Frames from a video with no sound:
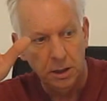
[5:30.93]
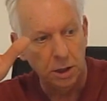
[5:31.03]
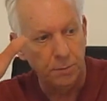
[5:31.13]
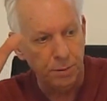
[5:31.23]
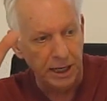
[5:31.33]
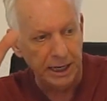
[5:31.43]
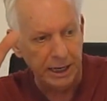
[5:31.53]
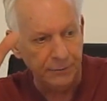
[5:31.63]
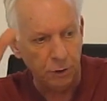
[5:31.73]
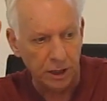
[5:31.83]

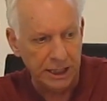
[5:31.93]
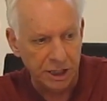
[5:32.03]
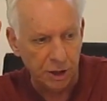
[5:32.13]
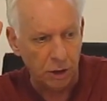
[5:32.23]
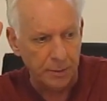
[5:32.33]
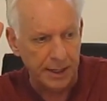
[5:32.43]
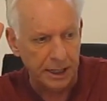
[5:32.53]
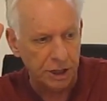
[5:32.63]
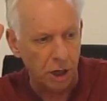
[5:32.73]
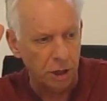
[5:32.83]
completely for at least 30
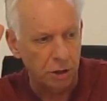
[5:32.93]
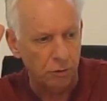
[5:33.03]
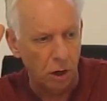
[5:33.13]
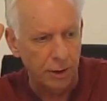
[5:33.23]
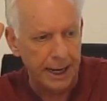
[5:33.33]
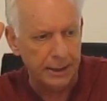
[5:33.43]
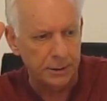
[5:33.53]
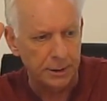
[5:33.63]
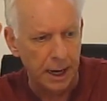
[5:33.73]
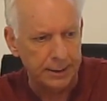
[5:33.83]
minutes. Go to
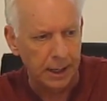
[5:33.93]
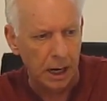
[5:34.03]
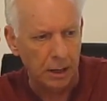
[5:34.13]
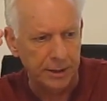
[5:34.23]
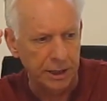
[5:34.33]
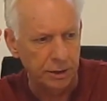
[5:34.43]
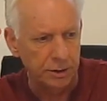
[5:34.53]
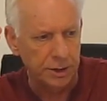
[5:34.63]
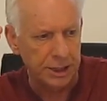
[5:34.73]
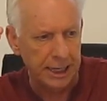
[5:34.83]
growdan.com and you
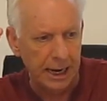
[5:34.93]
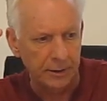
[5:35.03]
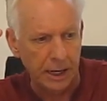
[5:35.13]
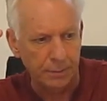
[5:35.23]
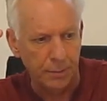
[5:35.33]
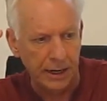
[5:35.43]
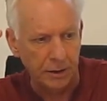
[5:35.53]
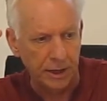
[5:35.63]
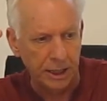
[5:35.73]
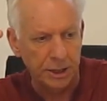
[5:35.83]
can see how they
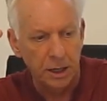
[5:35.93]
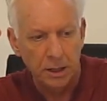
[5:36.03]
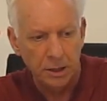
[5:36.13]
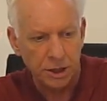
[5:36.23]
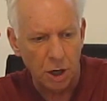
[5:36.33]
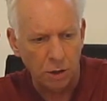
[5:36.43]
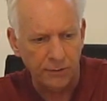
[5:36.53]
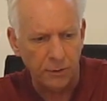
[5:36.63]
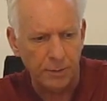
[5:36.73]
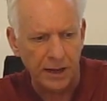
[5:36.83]
prepare these. Soak it
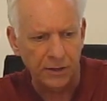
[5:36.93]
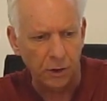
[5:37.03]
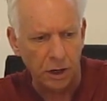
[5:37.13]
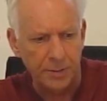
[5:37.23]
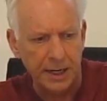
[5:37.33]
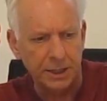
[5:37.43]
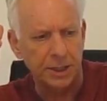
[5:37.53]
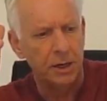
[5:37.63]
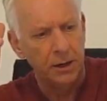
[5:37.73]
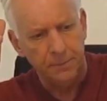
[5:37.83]
for about 30 minutes.
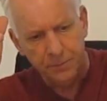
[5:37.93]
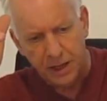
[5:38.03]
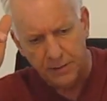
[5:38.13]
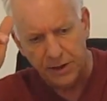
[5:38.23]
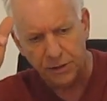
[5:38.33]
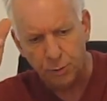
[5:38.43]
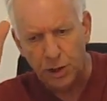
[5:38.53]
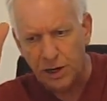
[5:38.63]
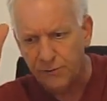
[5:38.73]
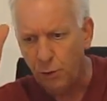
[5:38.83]
Give it
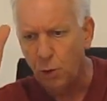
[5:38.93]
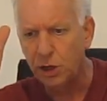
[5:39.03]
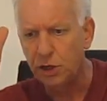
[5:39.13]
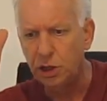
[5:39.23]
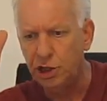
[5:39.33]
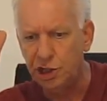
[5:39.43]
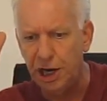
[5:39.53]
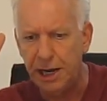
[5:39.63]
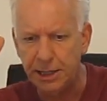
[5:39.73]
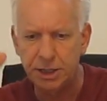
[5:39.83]
3 or 4 good
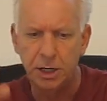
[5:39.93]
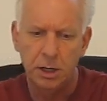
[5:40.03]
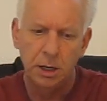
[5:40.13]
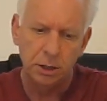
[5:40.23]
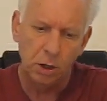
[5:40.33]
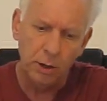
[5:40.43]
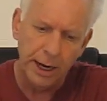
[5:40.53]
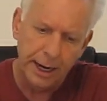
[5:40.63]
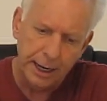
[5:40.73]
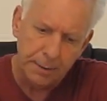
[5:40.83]
shakes. Go
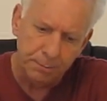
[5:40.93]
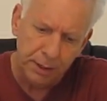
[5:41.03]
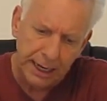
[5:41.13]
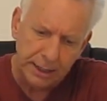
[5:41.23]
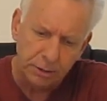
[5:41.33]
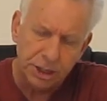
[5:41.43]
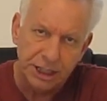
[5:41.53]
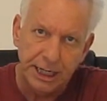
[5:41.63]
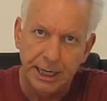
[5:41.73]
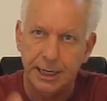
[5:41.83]
ahead and plant your
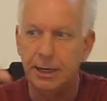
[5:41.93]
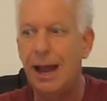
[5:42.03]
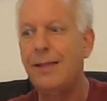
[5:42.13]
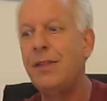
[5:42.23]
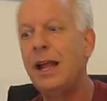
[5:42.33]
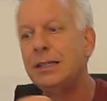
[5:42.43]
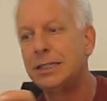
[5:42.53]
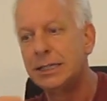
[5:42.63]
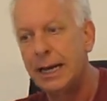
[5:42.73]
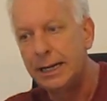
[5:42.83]
seed in and then
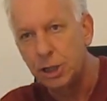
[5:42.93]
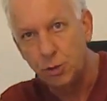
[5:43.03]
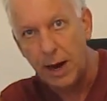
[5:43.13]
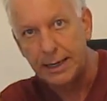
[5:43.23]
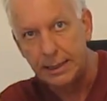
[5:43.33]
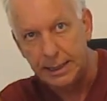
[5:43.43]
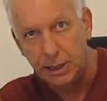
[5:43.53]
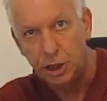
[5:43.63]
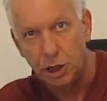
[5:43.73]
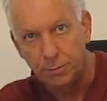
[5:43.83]
set it directly
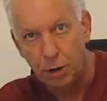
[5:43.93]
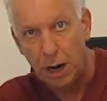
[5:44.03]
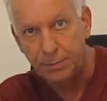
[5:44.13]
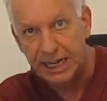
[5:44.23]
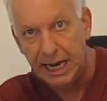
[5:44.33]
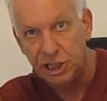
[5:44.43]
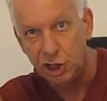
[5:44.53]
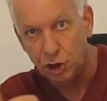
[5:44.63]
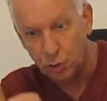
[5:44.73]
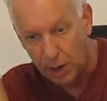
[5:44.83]
into your propagation
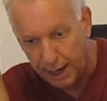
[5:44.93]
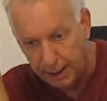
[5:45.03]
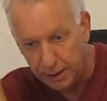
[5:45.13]
tray.